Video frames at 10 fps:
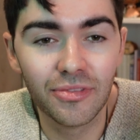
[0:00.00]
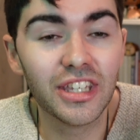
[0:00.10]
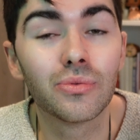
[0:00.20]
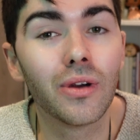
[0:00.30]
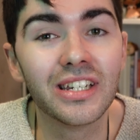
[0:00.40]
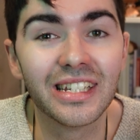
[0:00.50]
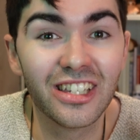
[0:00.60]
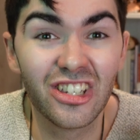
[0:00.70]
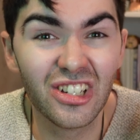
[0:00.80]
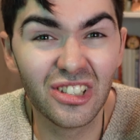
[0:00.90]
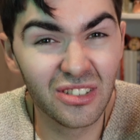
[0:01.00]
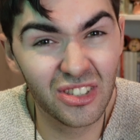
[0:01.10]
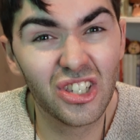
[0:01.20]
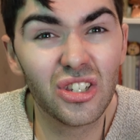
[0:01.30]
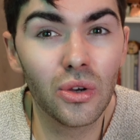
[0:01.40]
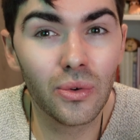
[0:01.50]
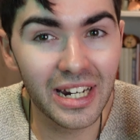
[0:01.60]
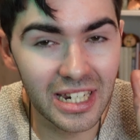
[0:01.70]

this writing is still so great,